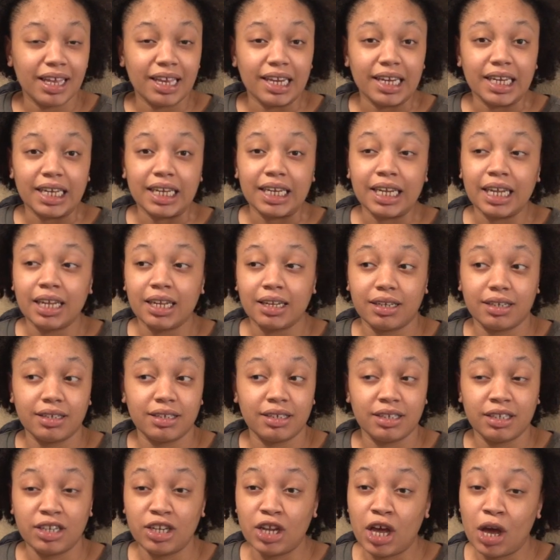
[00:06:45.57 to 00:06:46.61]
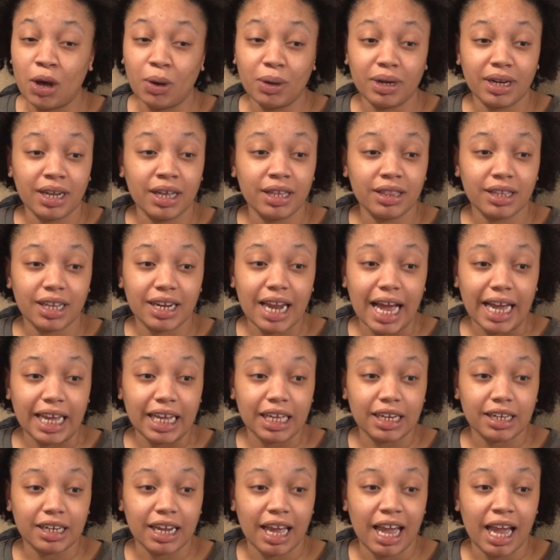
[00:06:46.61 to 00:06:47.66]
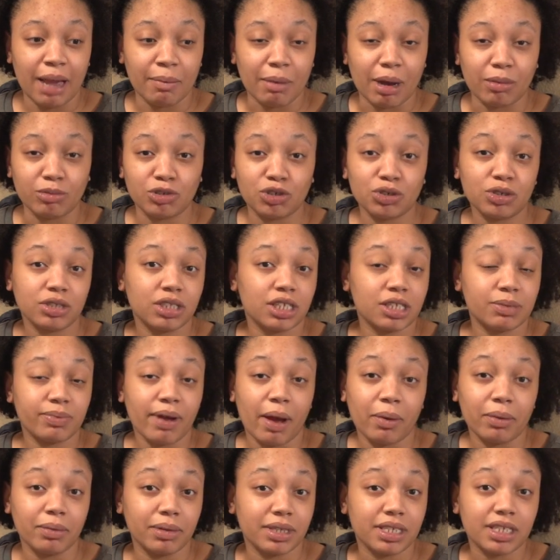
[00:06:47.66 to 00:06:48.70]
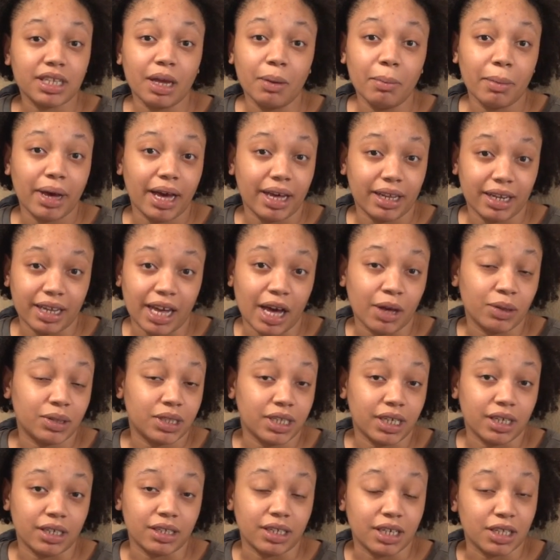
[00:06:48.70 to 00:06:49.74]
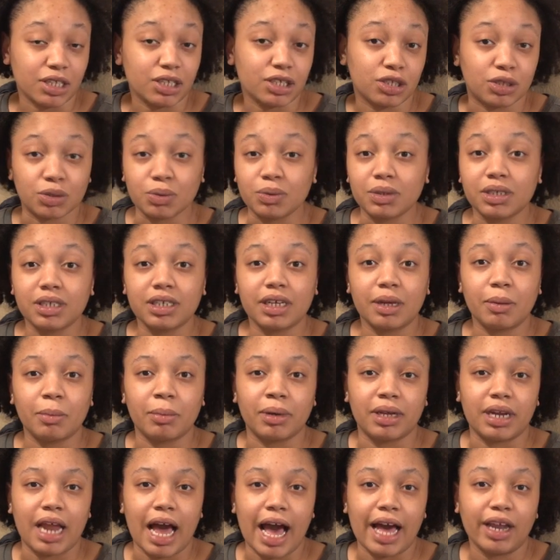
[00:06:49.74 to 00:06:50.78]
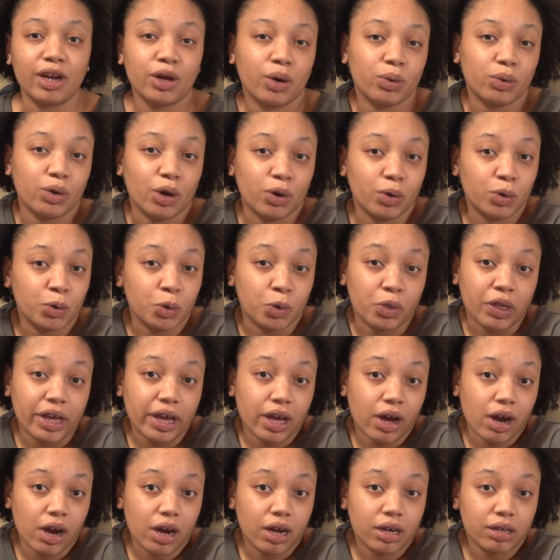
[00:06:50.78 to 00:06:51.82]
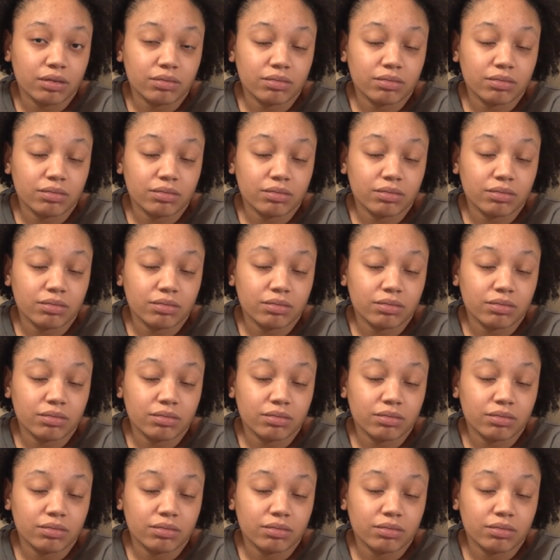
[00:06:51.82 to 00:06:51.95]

n- no, none that I can name. I'm sure there's probably somebody out there that's doing it, but I don't know who they are,